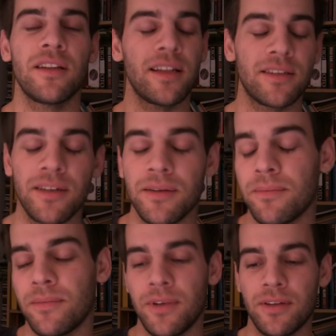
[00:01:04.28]
That's it.
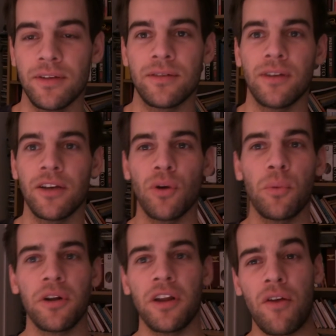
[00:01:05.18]
I don't
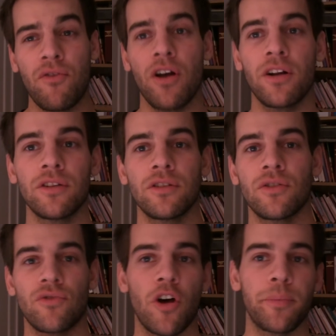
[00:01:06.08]
want any runners or
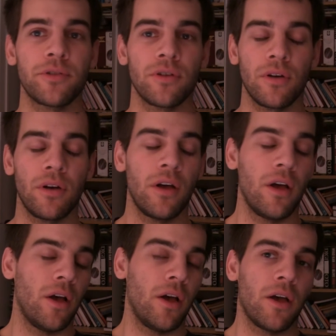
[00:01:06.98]
drops or
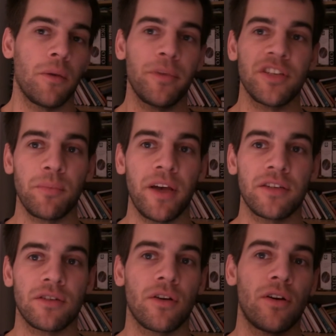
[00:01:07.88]

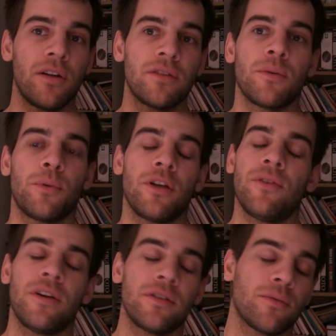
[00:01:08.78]
mismatched colors or
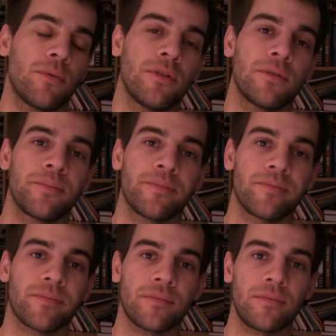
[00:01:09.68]
whatever. I just want
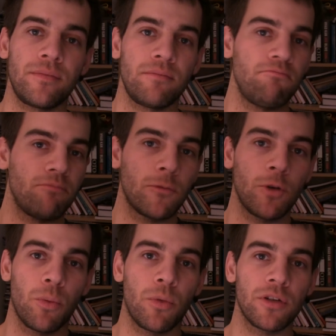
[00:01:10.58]

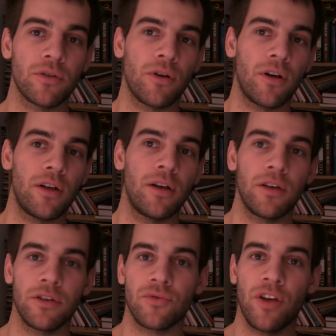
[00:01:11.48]
one
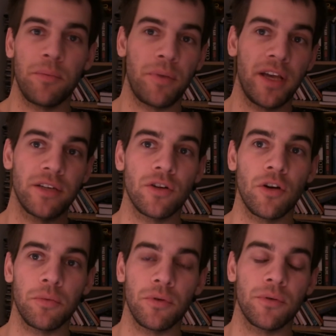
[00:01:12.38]
color, straight paint
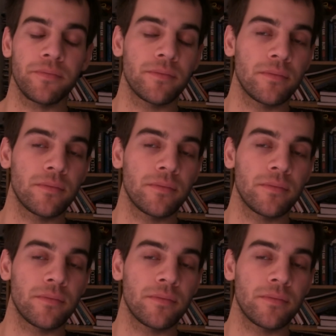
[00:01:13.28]
job. You know,